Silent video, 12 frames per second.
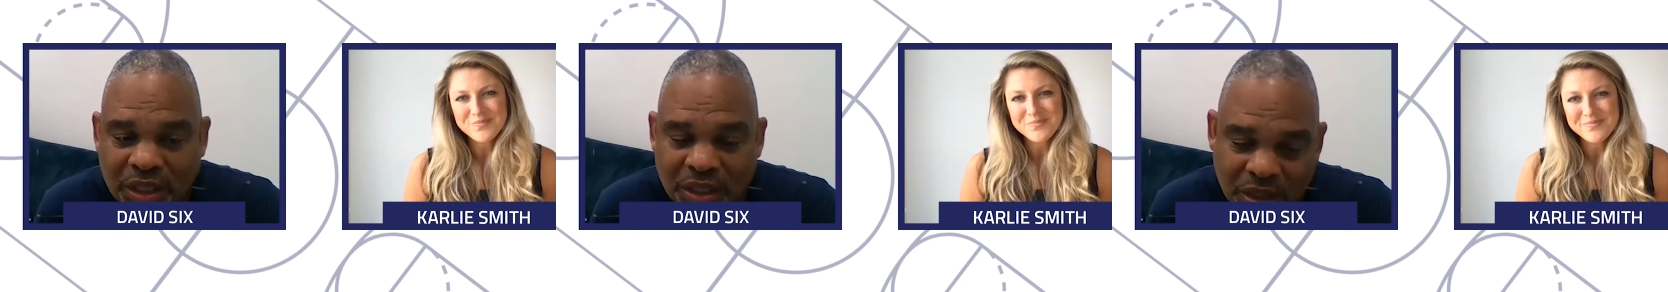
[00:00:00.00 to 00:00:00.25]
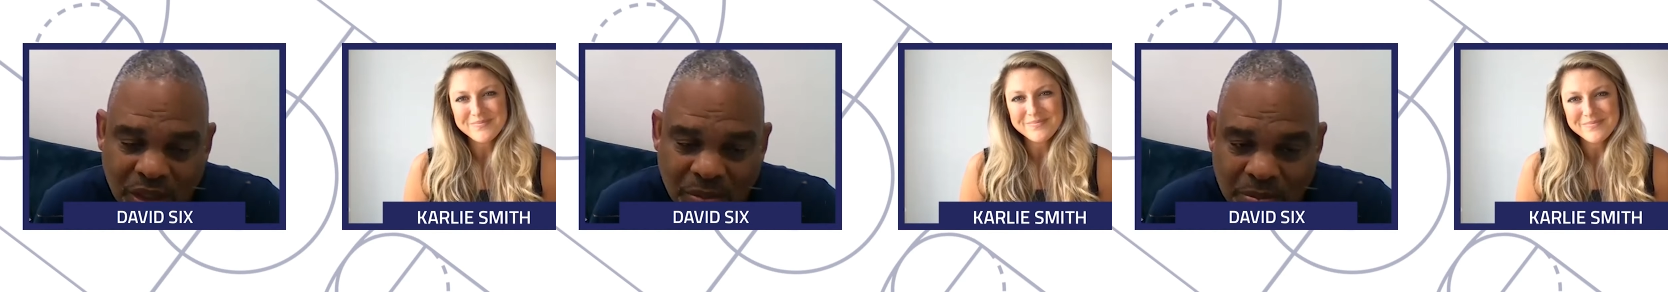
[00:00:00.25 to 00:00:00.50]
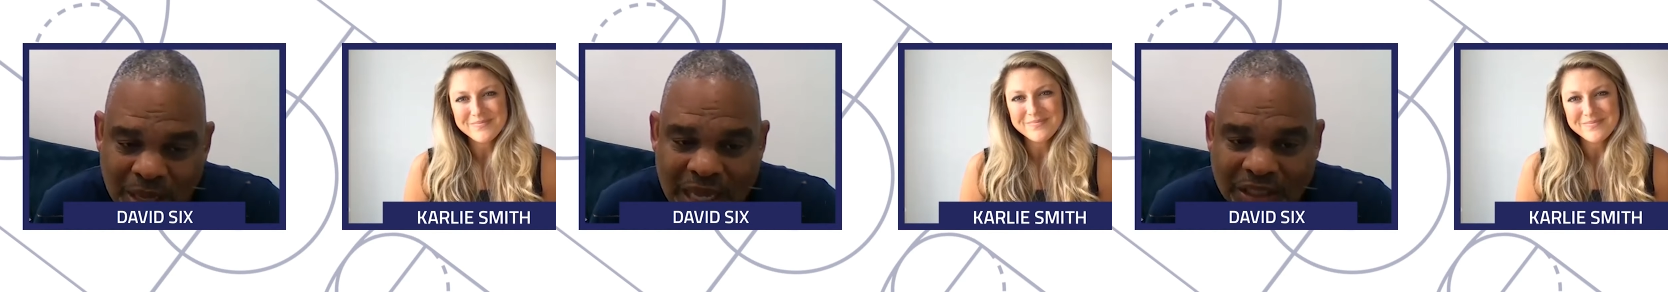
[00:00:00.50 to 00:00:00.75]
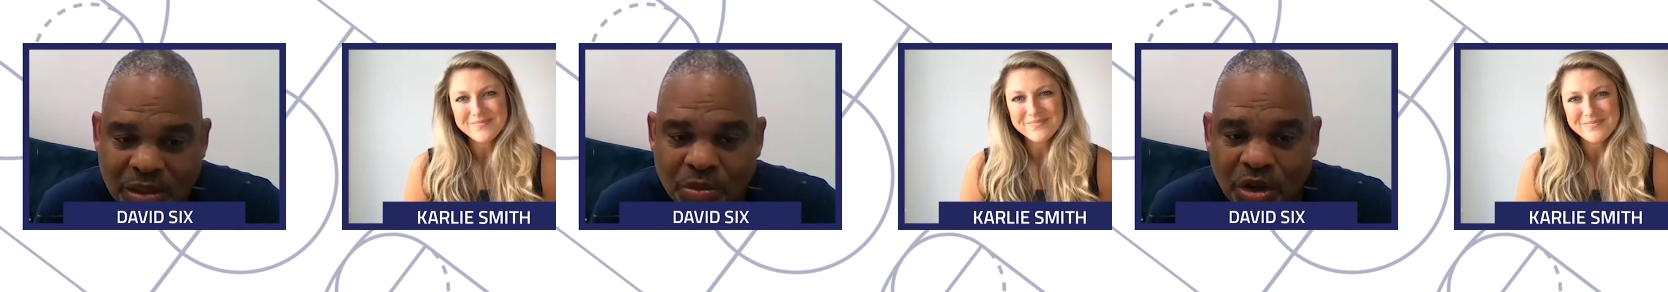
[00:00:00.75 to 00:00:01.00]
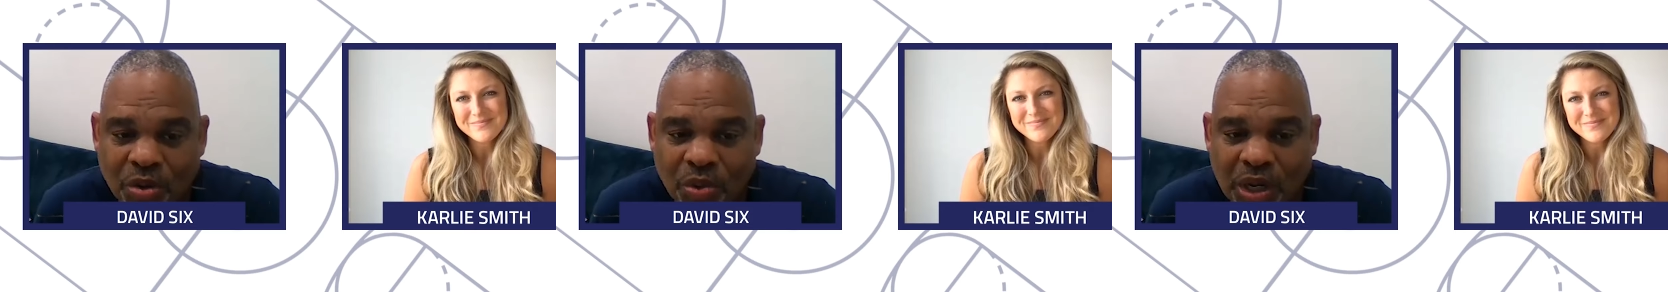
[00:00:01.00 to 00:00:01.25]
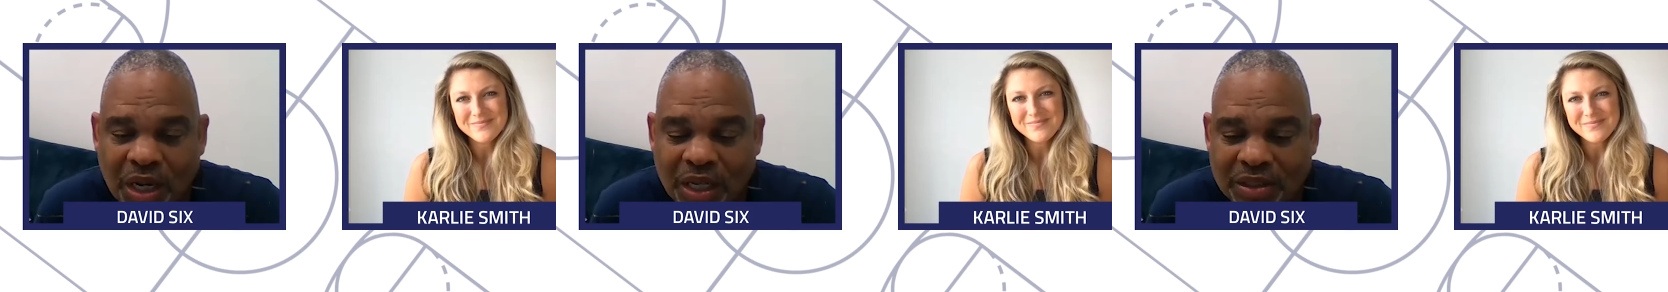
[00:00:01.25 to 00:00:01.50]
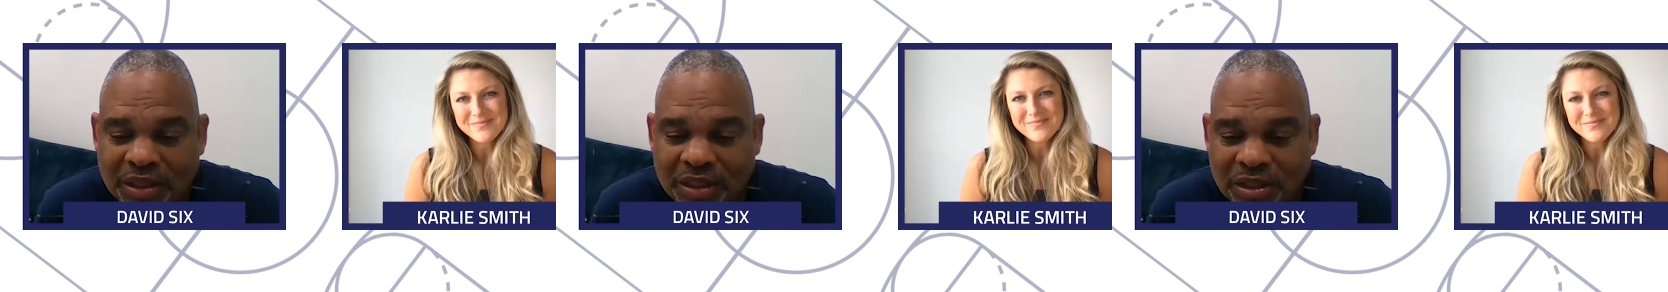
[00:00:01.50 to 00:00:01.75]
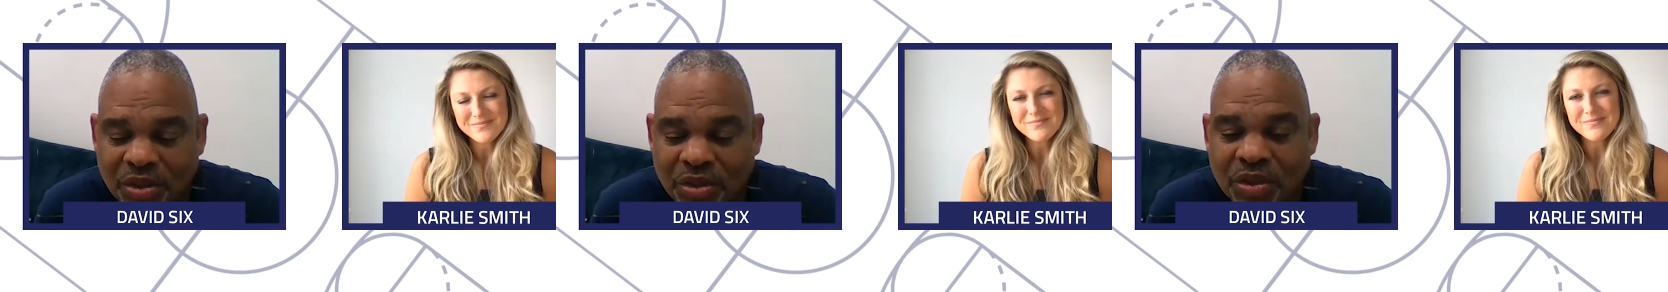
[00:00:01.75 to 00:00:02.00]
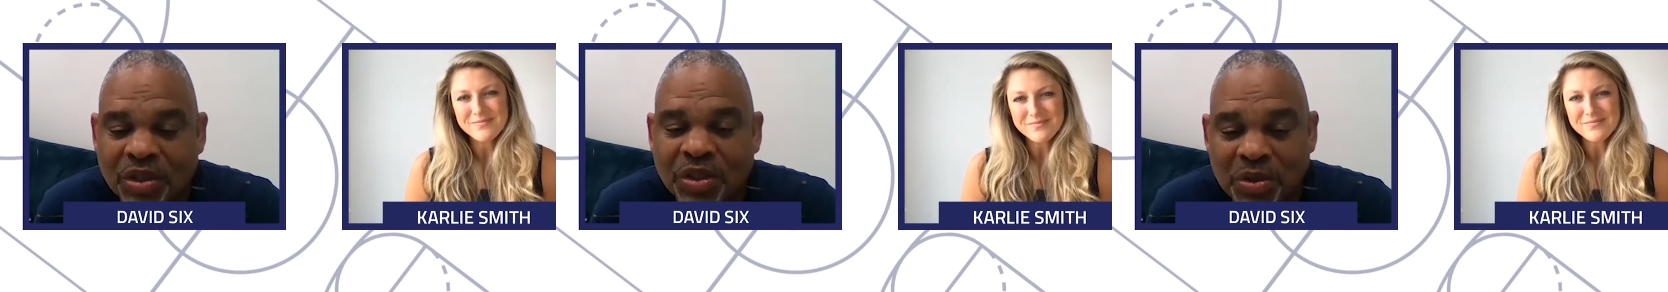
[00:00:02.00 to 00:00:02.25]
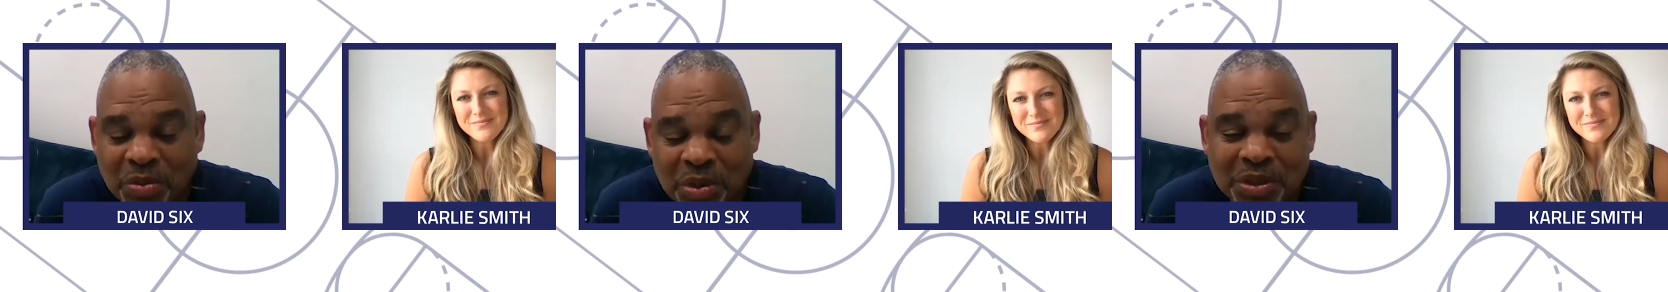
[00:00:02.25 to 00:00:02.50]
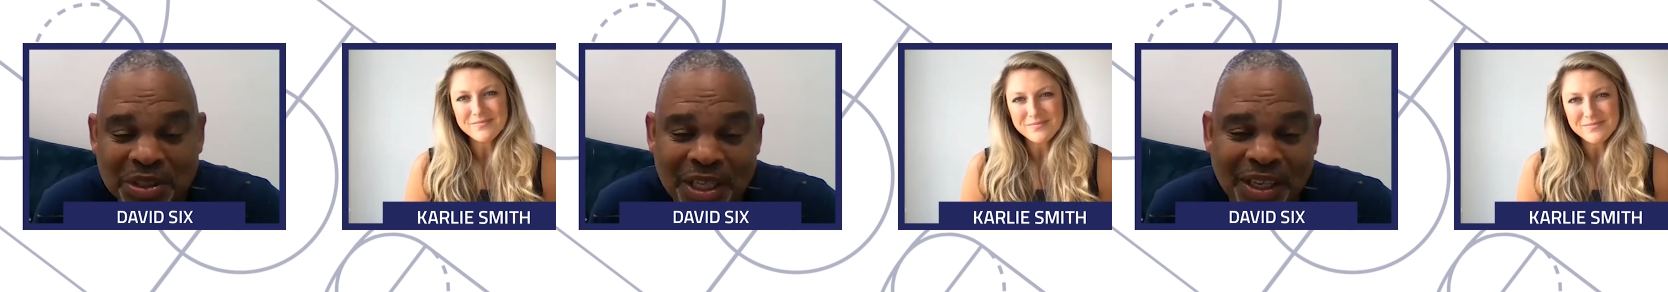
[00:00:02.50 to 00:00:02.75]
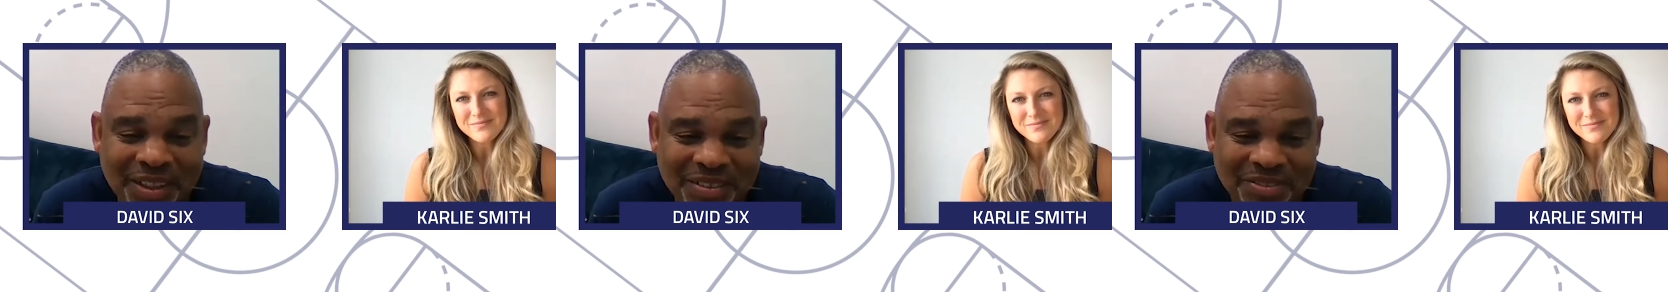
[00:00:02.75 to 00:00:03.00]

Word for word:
Speaker 1: and basketball wise. And so we'll see